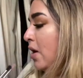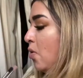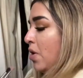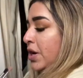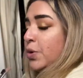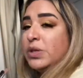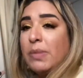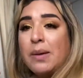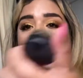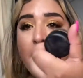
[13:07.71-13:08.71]
Or I use
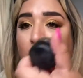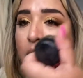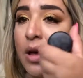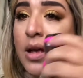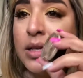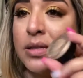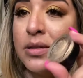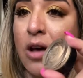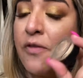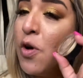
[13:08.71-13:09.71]
my MAC
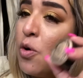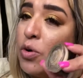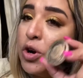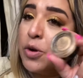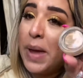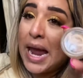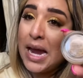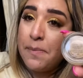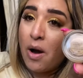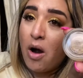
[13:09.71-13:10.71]
Soft Ochre
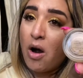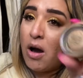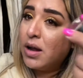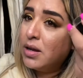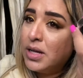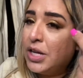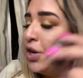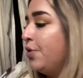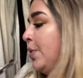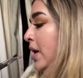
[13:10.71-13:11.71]
Paint Pod. You
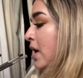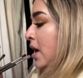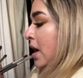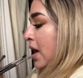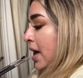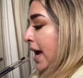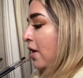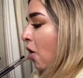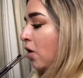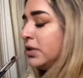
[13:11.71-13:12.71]
know, it
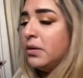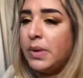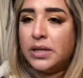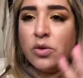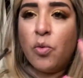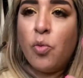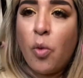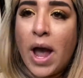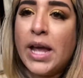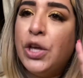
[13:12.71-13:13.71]
all depends on
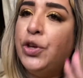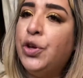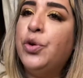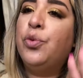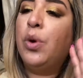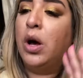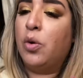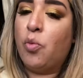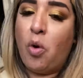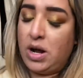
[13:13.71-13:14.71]
what you
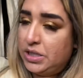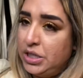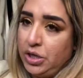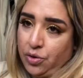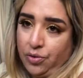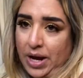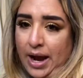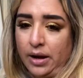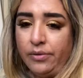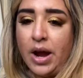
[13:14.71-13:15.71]
want to
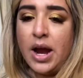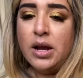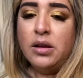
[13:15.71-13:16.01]
create, right?